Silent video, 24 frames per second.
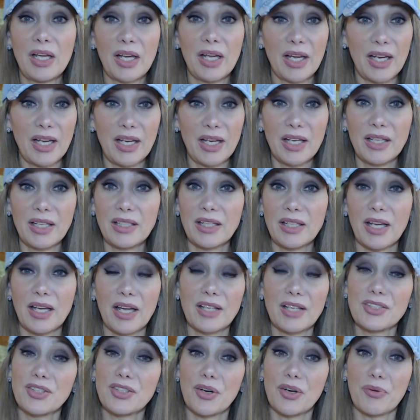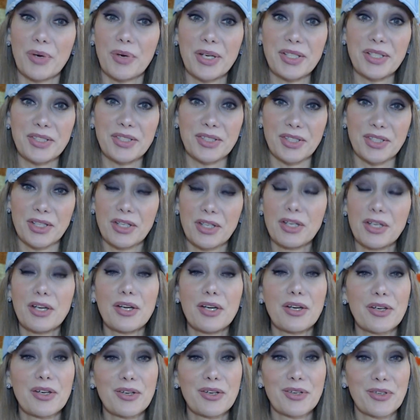And as always,
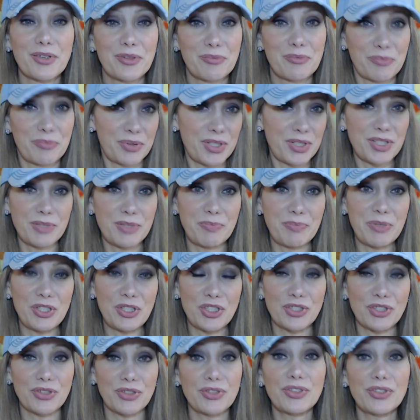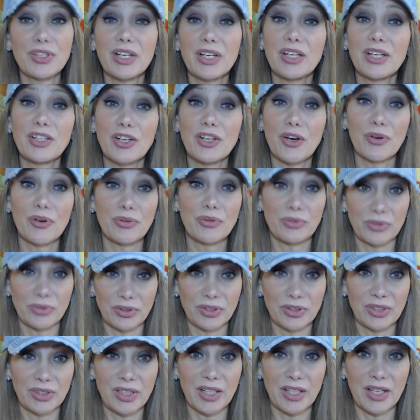please be sure and go
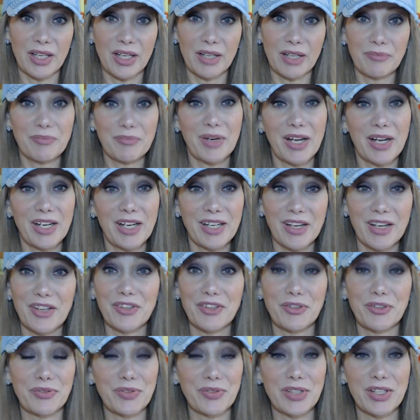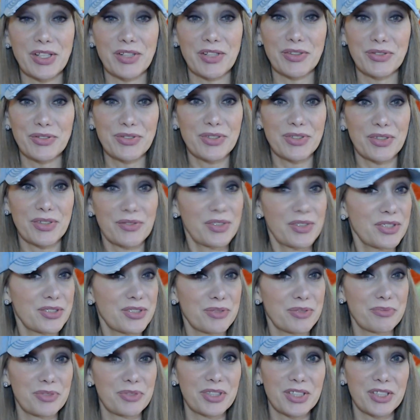look at my other videos. I've got
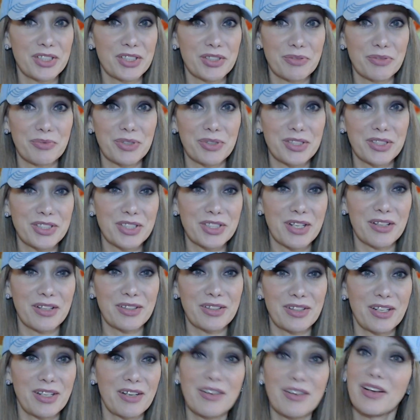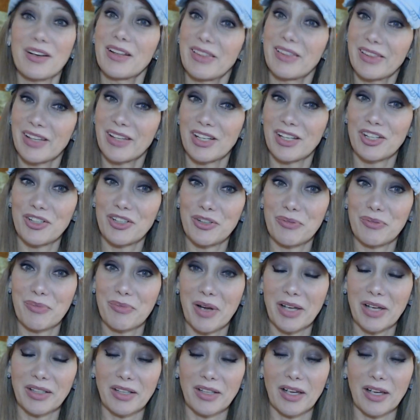some really good ones out there I think you
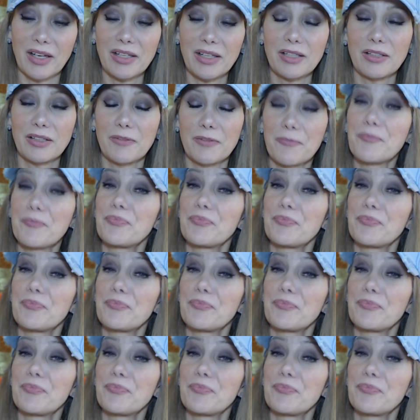might like.